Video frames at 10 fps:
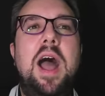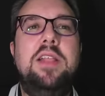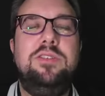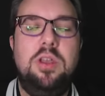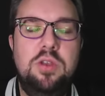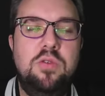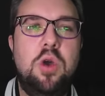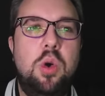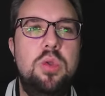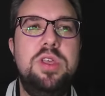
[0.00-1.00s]
And so you've
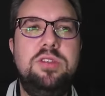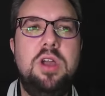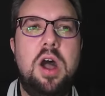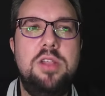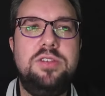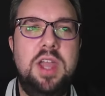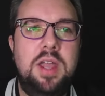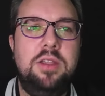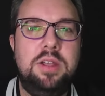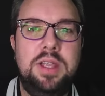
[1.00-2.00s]
got all these cards
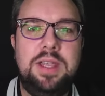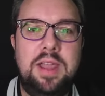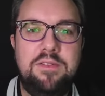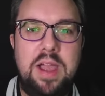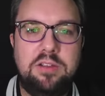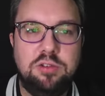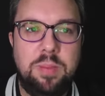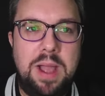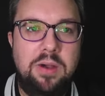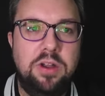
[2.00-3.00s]
here that can give extra
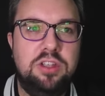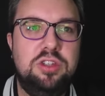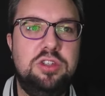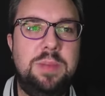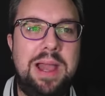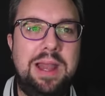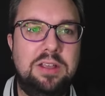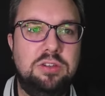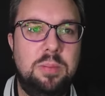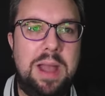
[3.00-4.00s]
power and expel
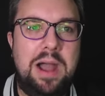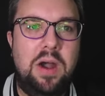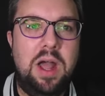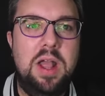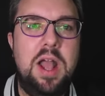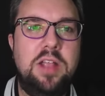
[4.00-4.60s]
extra power.